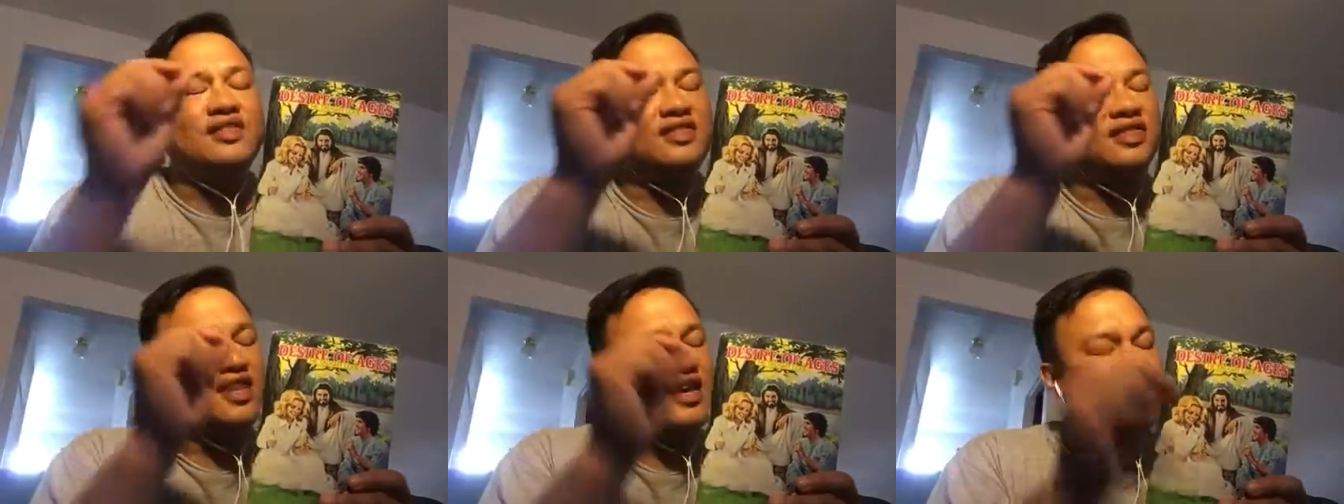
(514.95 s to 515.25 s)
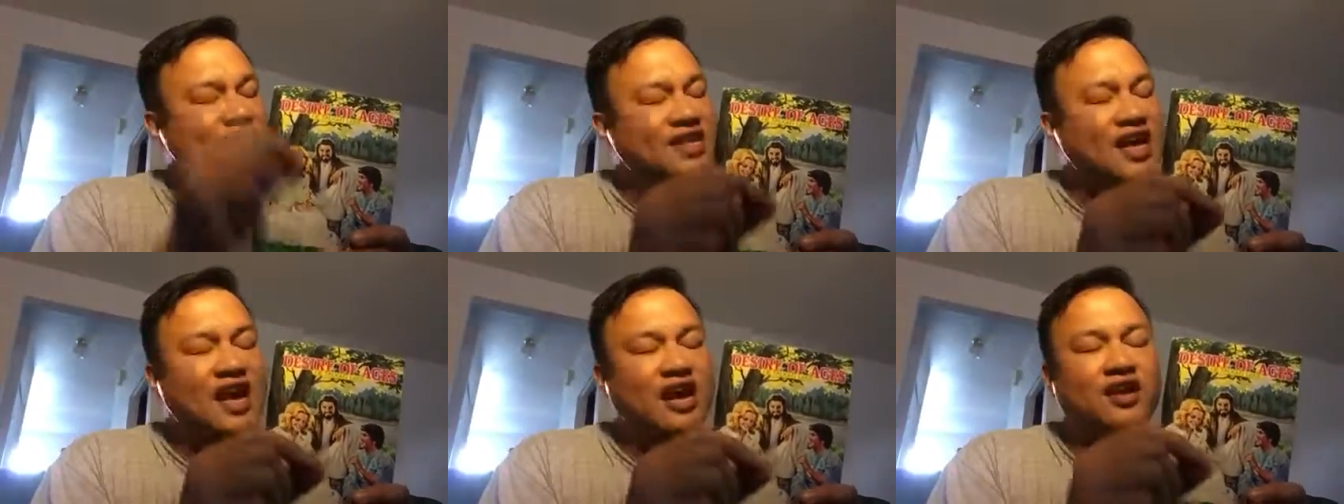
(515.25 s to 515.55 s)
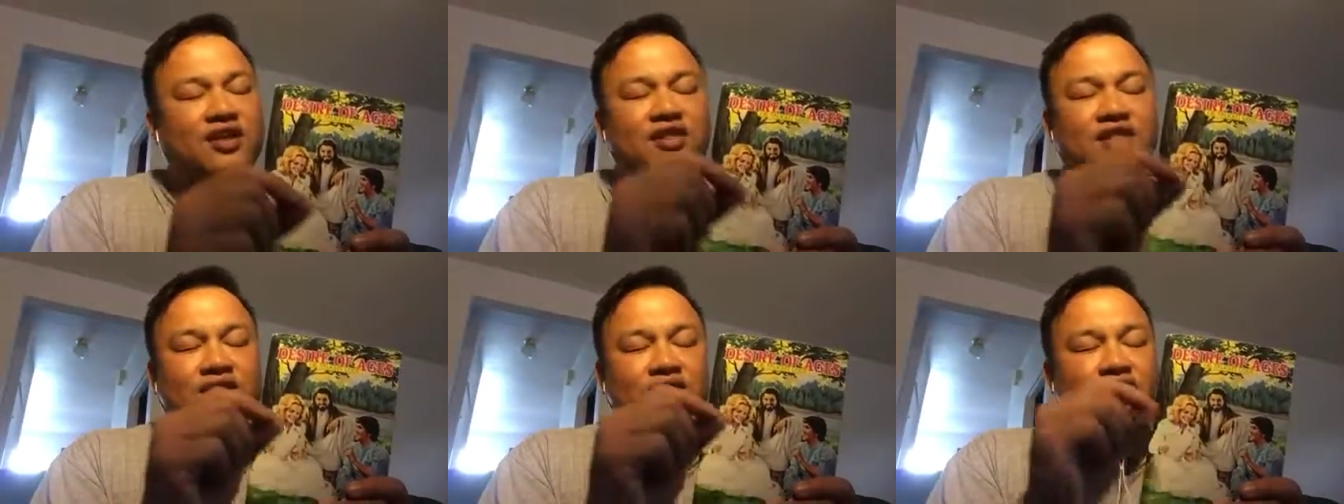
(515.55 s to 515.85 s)
things out
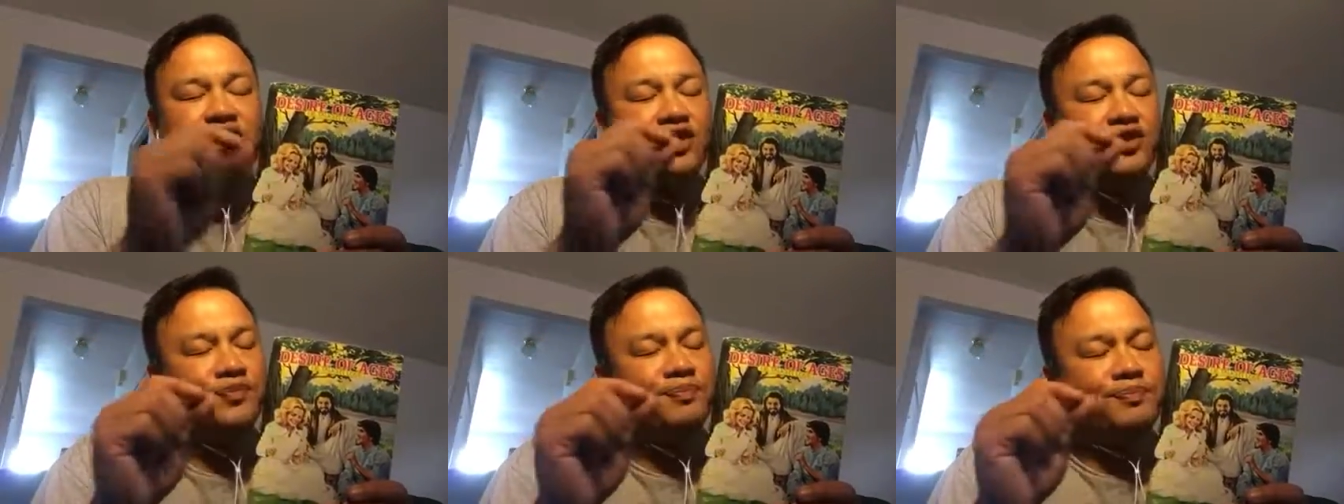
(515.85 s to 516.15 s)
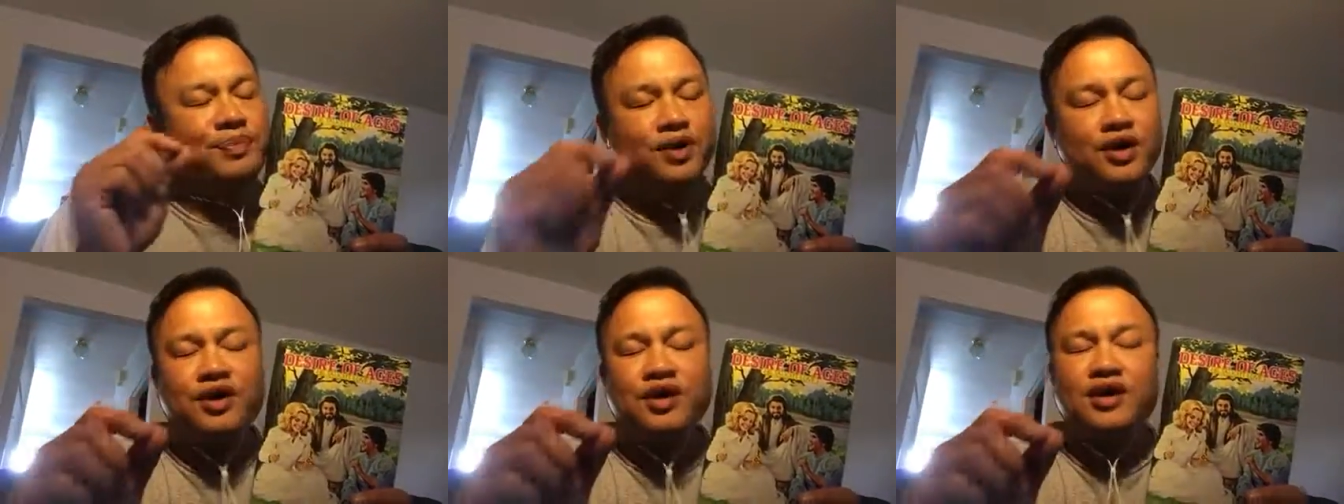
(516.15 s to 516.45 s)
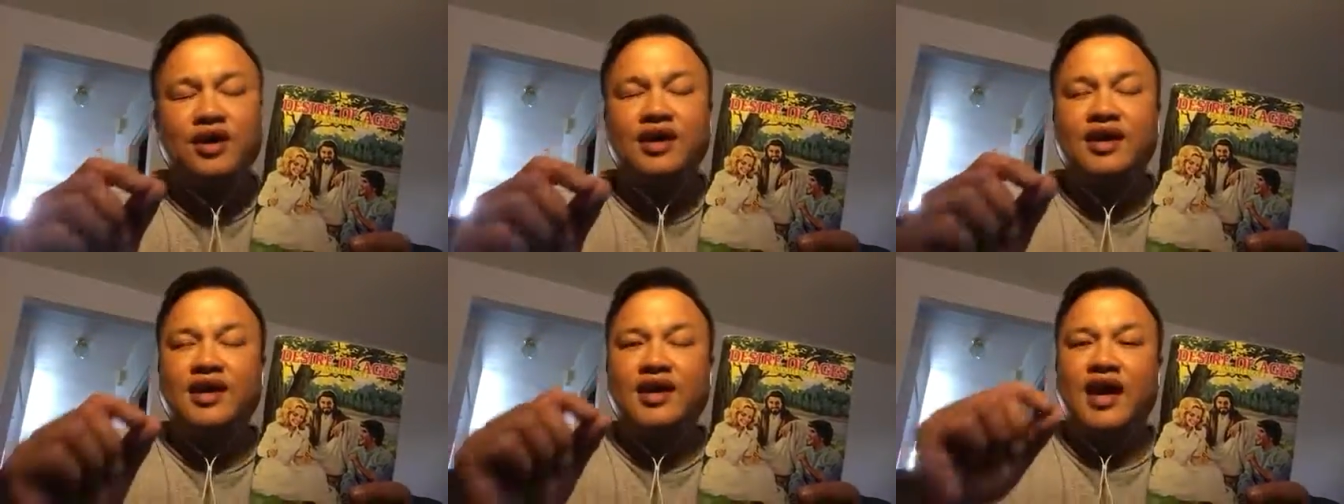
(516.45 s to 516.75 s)
of the good book
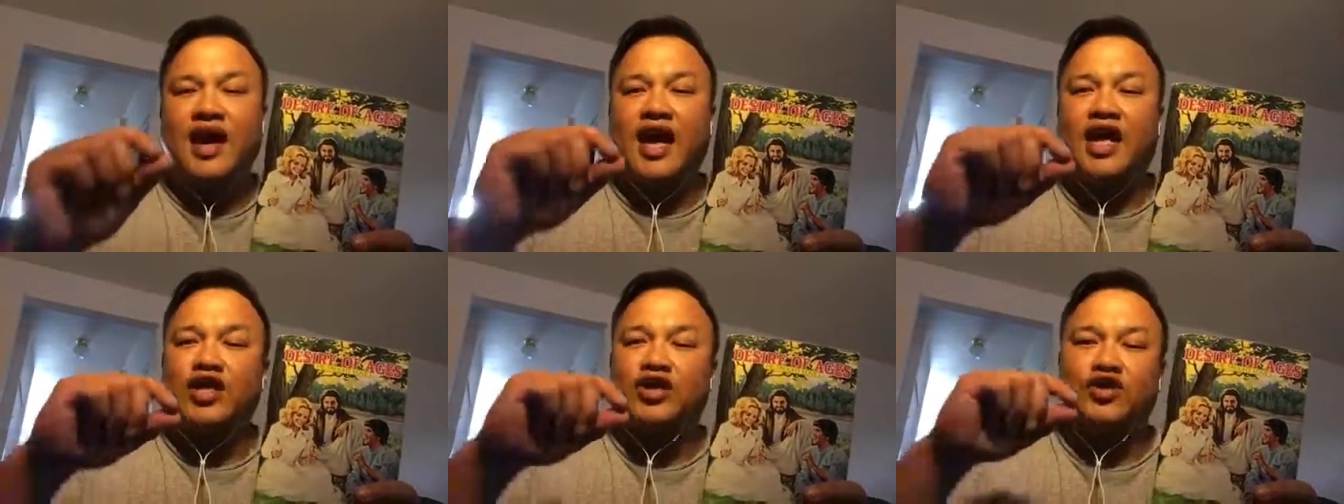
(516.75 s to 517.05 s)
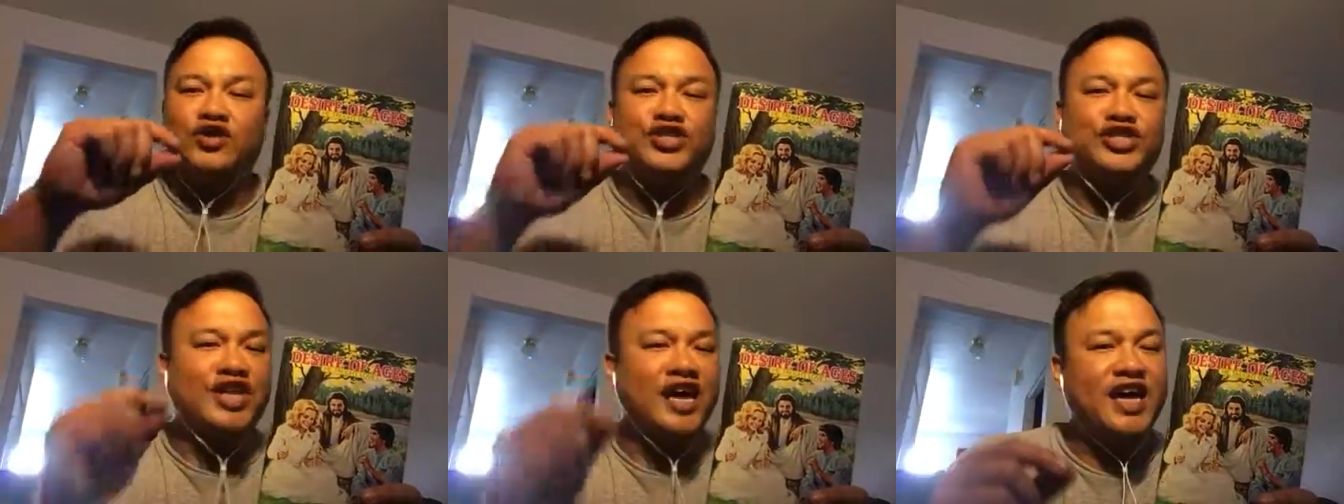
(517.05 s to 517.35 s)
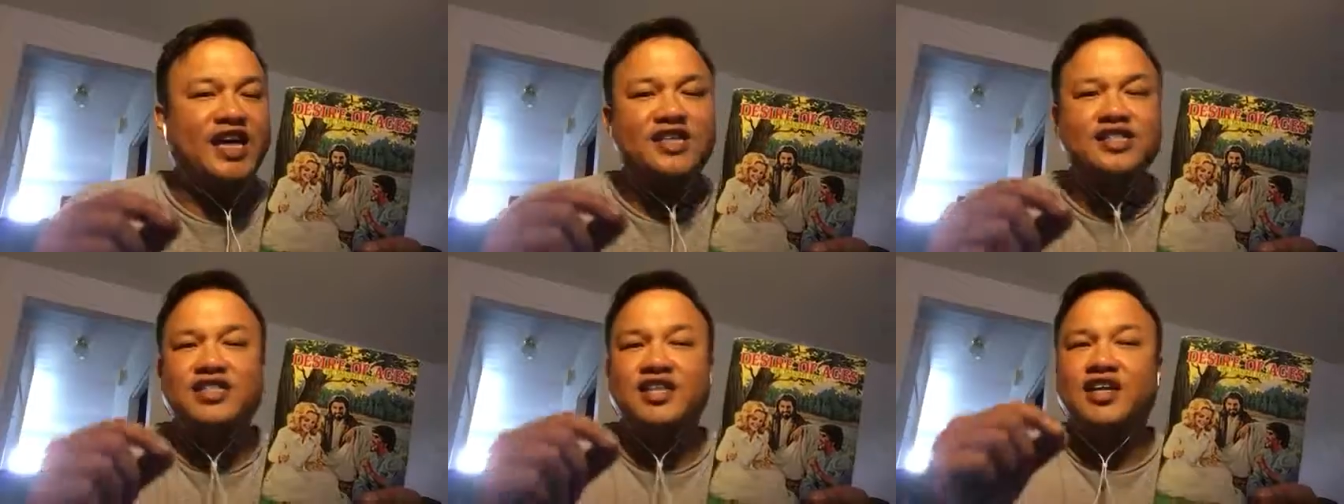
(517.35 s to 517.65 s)
and you
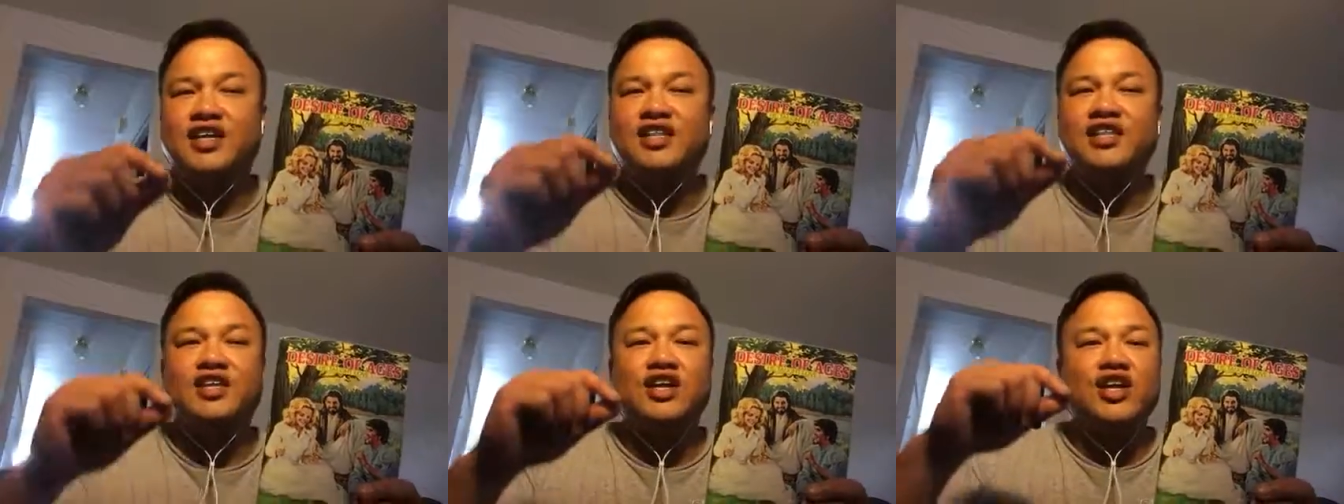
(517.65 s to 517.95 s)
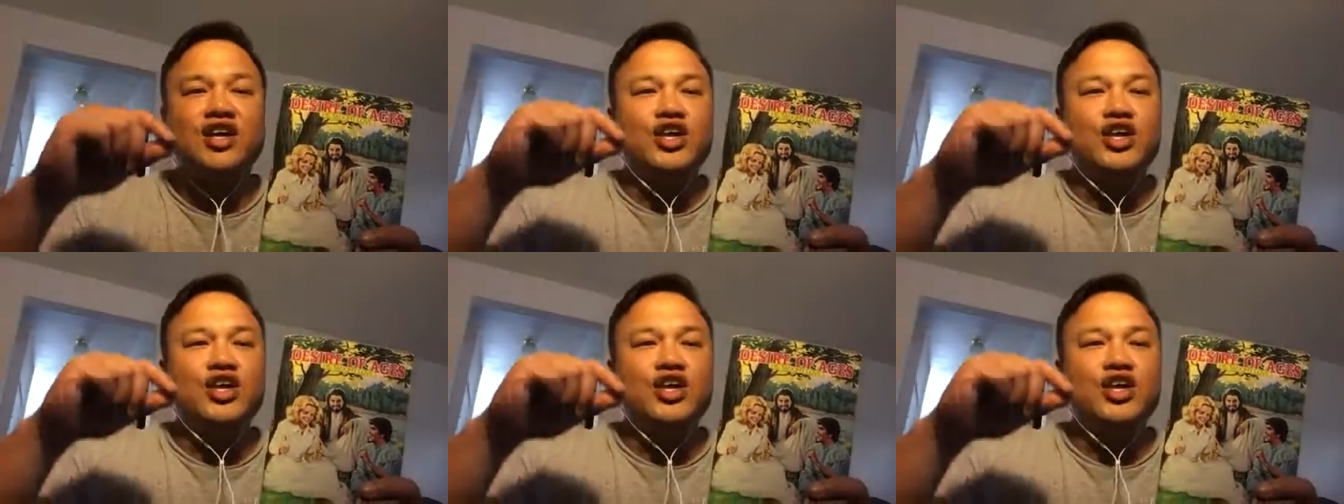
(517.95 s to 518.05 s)
change it,